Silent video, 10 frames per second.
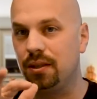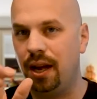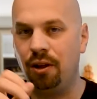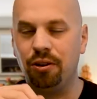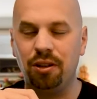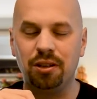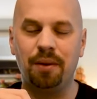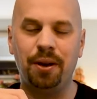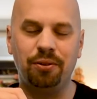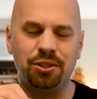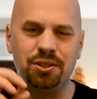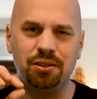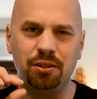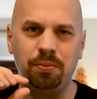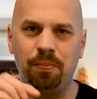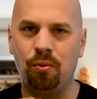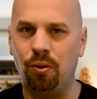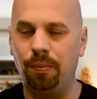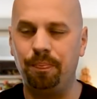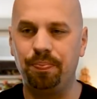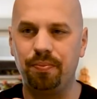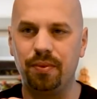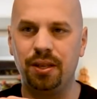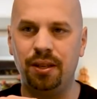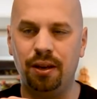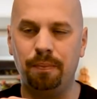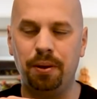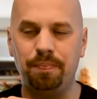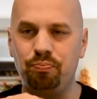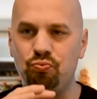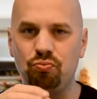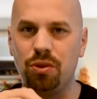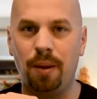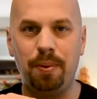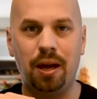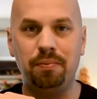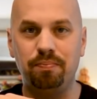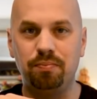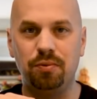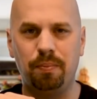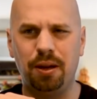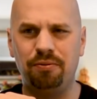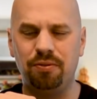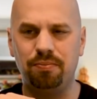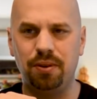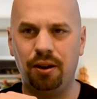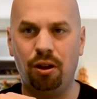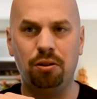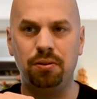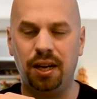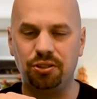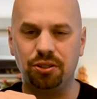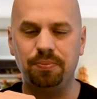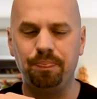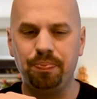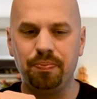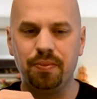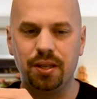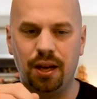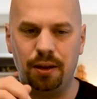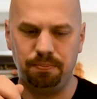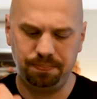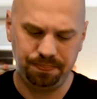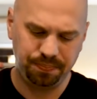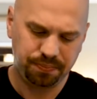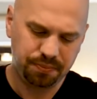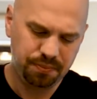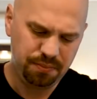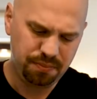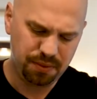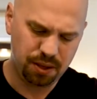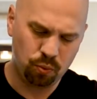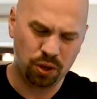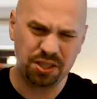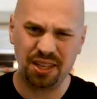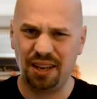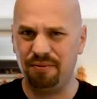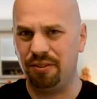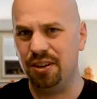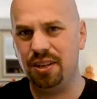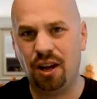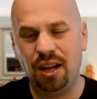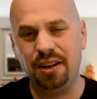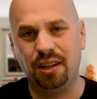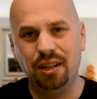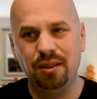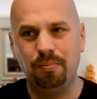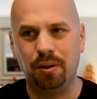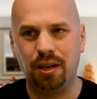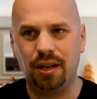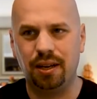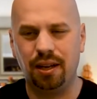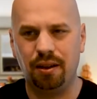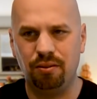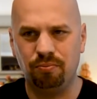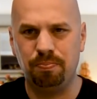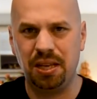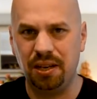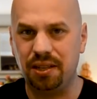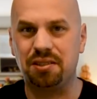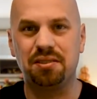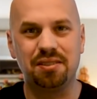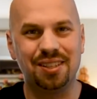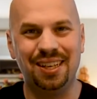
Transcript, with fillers: Alcohol coming out just a little bit more in there, but not bad. Not bad for, at all, actually. Um, once again, very odd, but uh, peanuts,